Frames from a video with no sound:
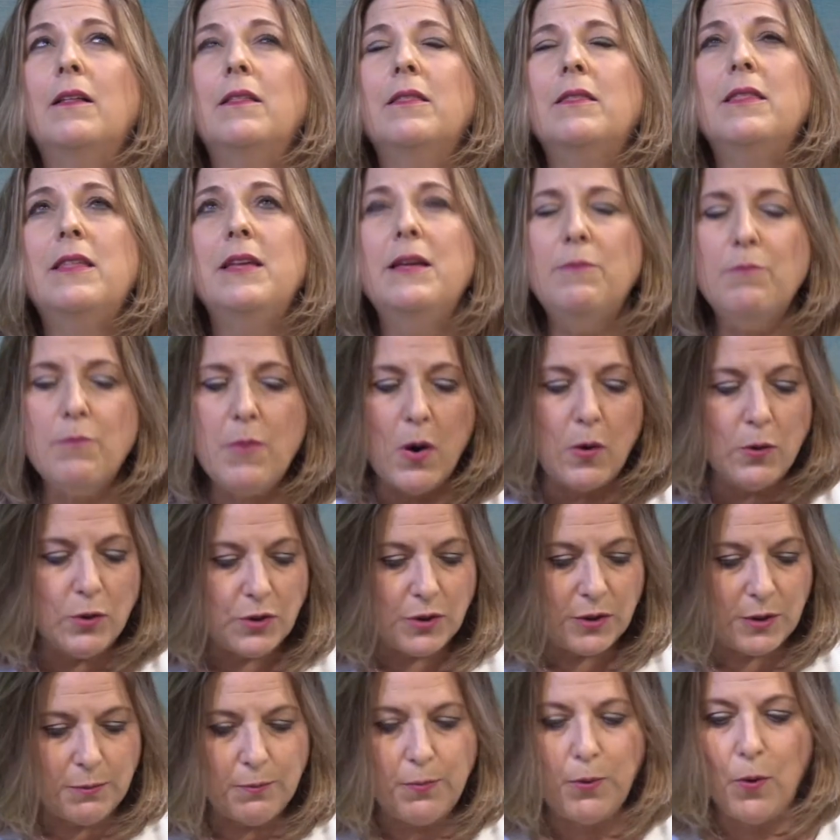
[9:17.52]
The
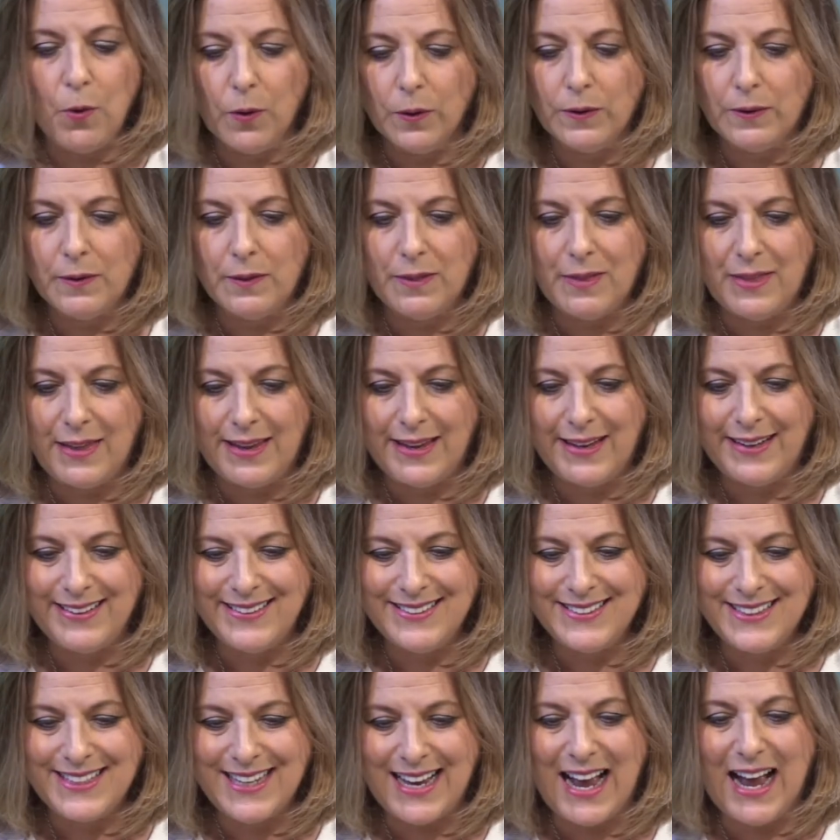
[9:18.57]
most important
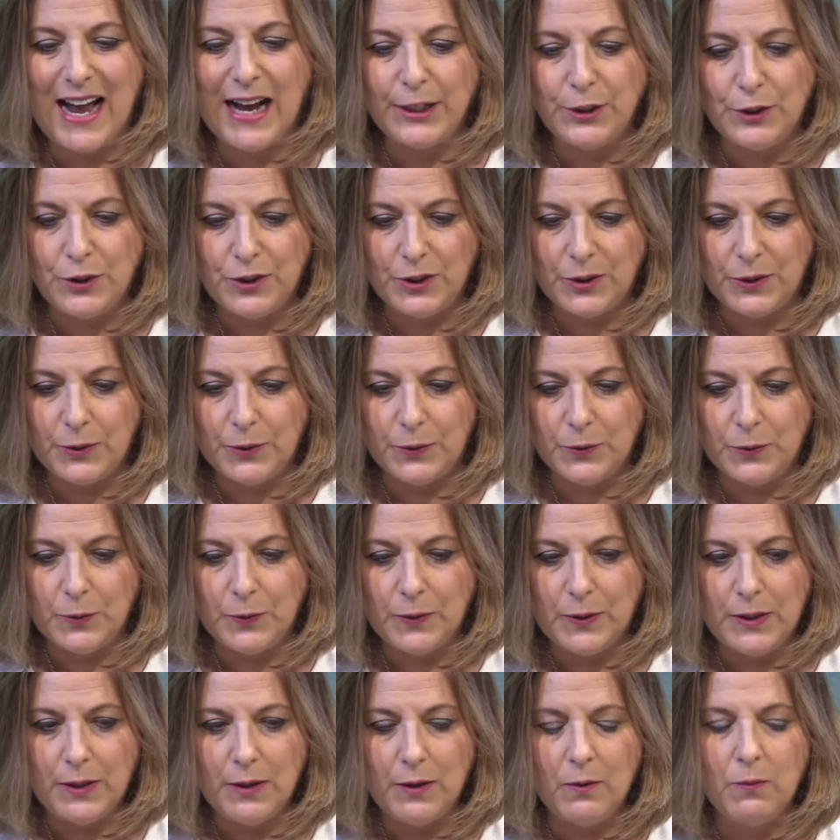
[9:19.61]
things I do,
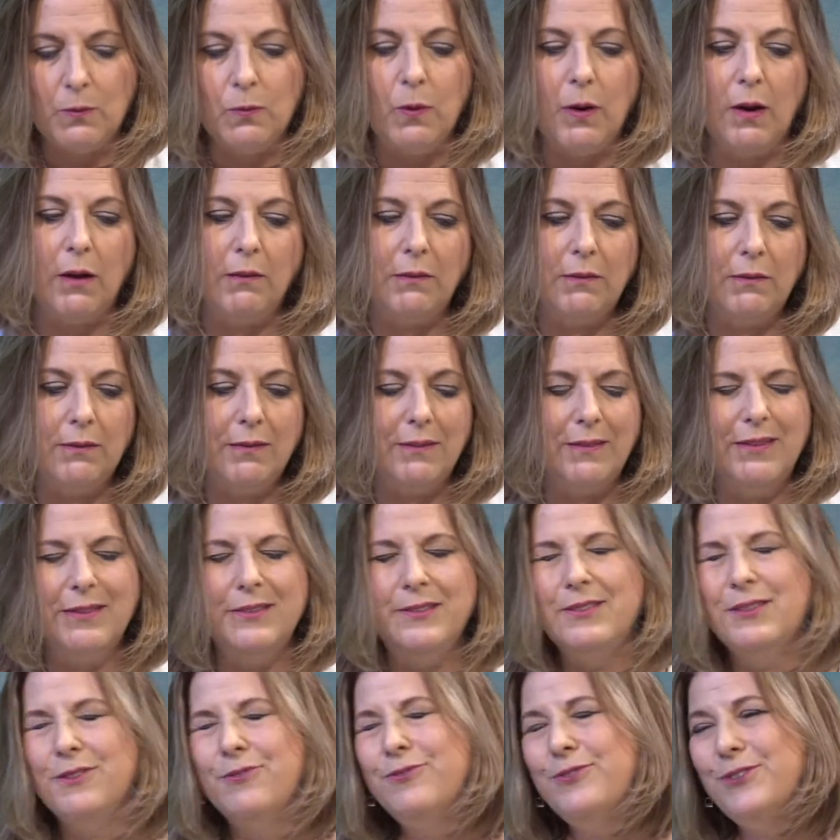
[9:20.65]
well,
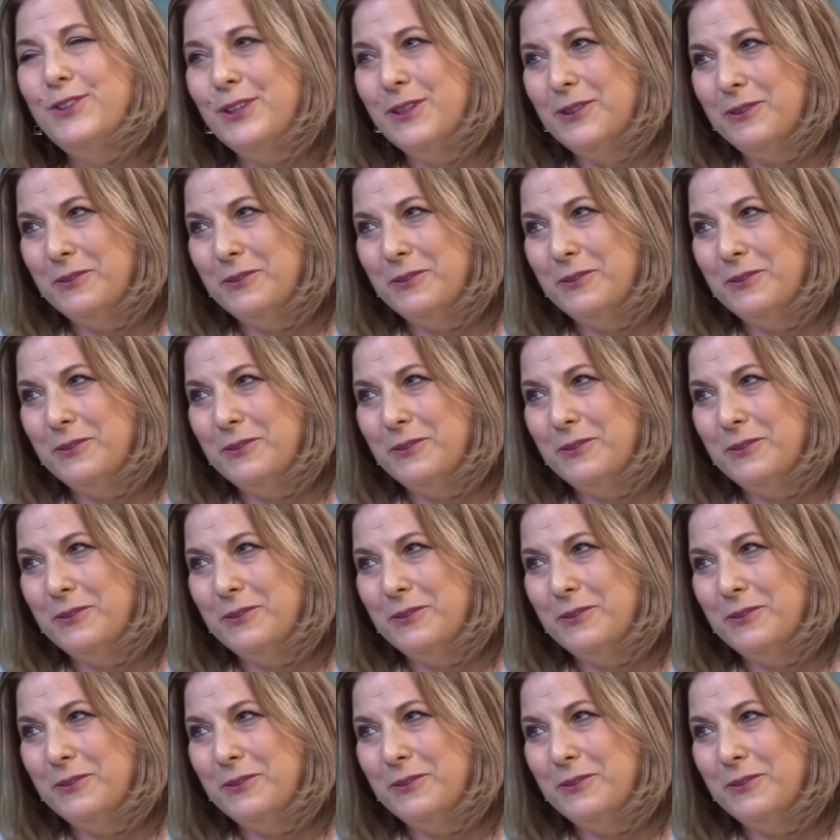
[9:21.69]
there's a few,